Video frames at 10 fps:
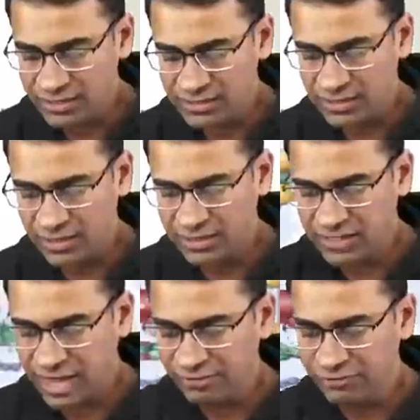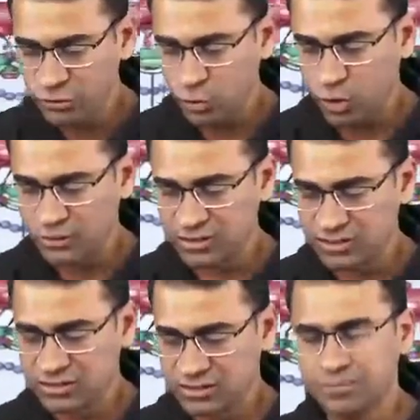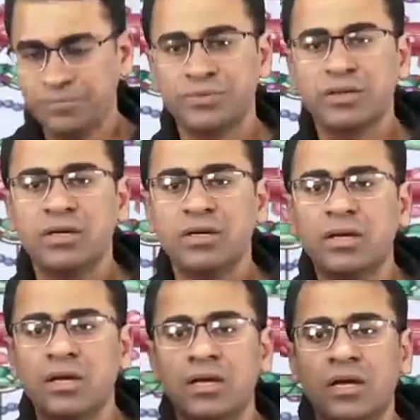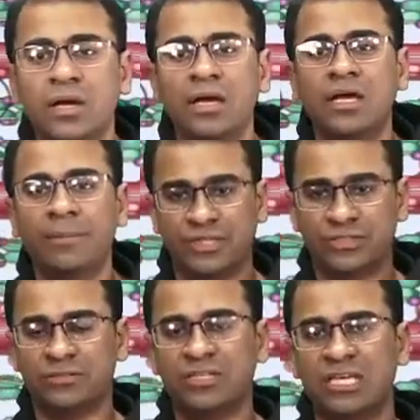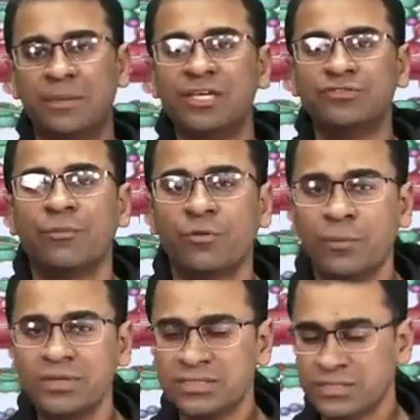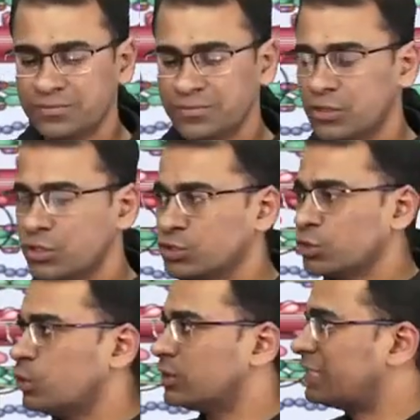this, let us have a view on this image. This is an image from Robbins. So,